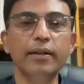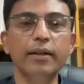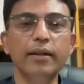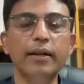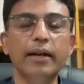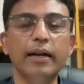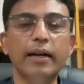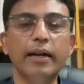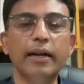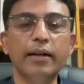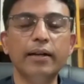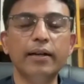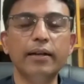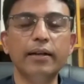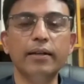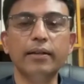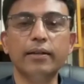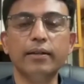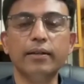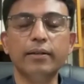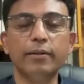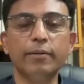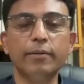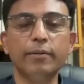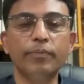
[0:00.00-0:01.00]
and
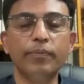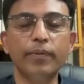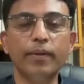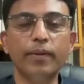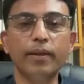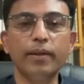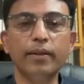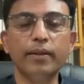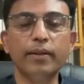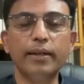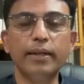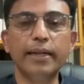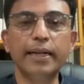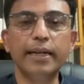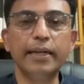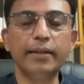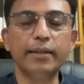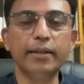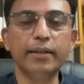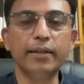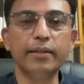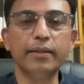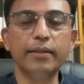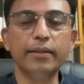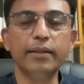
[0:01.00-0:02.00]
the
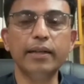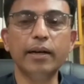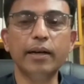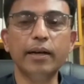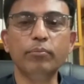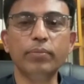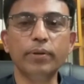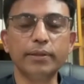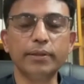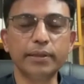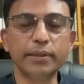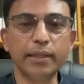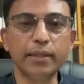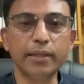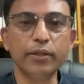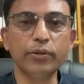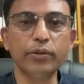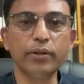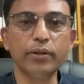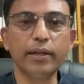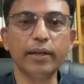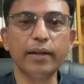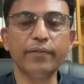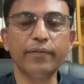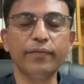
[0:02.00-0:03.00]
data and the numbers that you
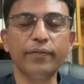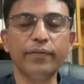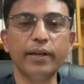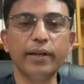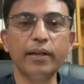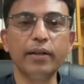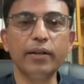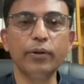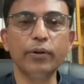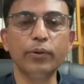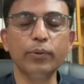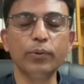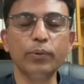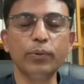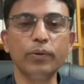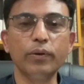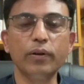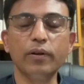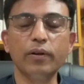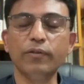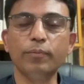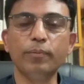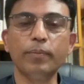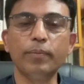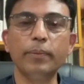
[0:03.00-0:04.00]
are referring to
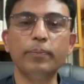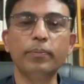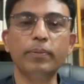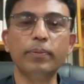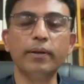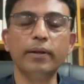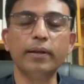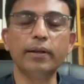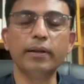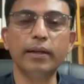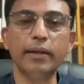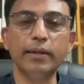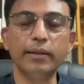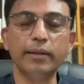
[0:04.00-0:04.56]
of people,